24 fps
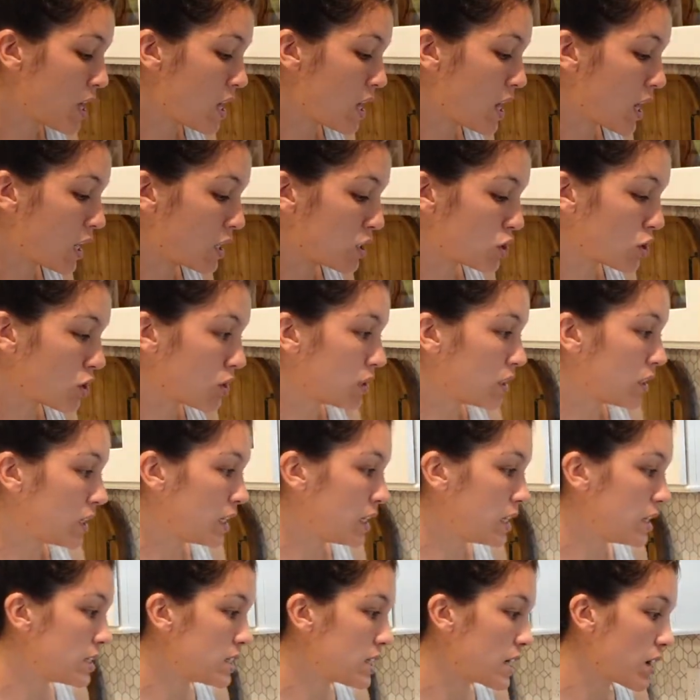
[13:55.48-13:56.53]
I turned the
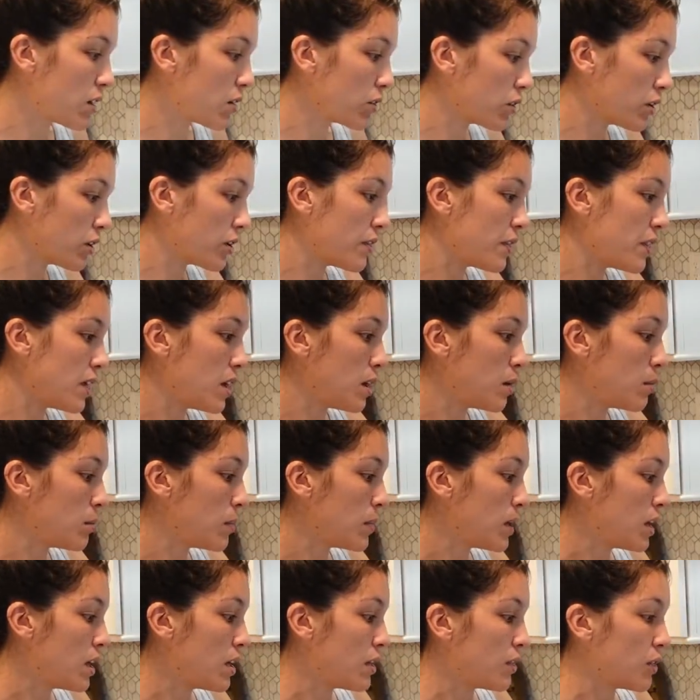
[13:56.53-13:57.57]
heat down on them.
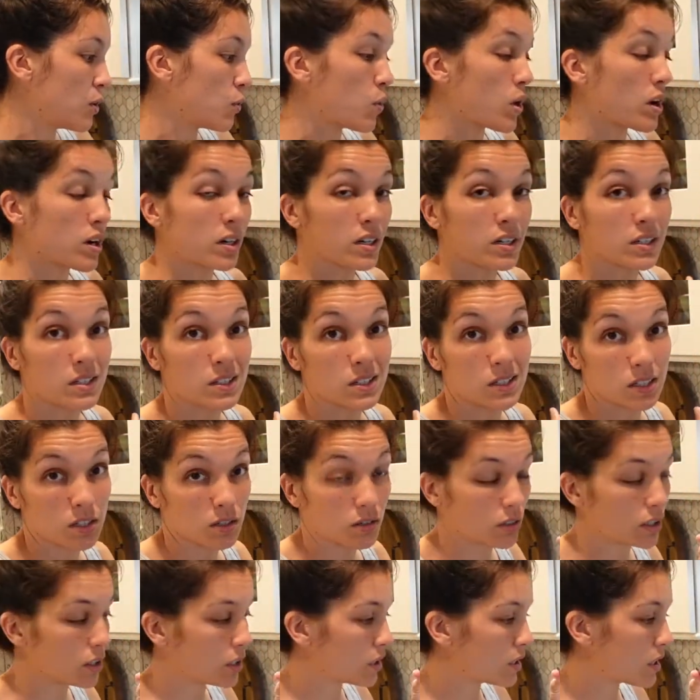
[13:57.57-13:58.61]
The water is still
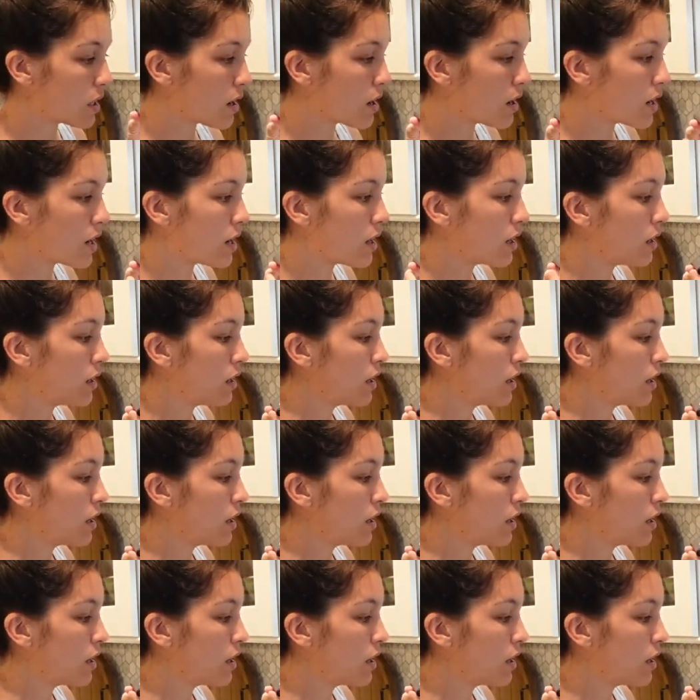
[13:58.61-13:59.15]
good and hot.